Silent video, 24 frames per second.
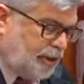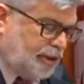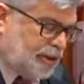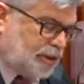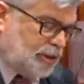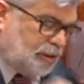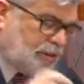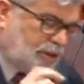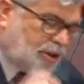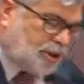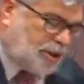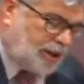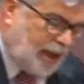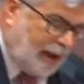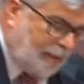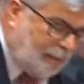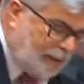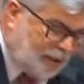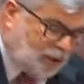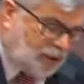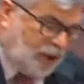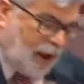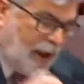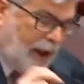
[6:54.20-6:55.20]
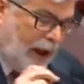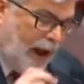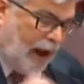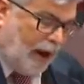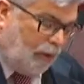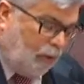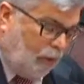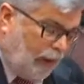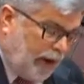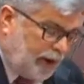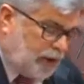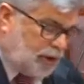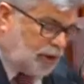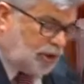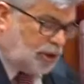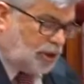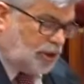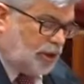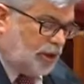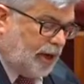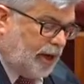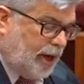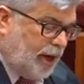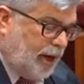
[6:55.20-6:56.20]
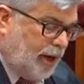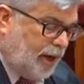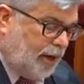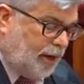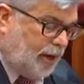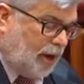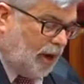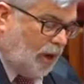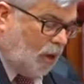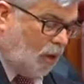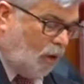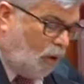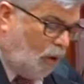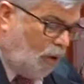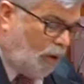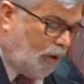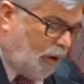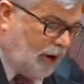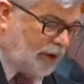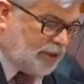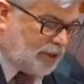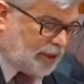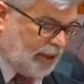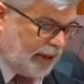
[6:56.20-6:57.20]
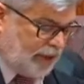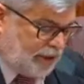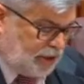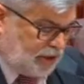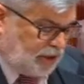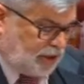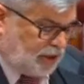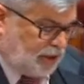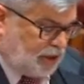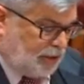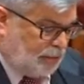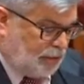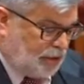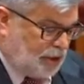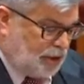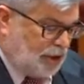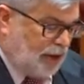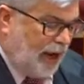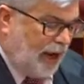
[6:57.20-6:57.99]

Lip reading: is to establish a Registered Organisations Commission,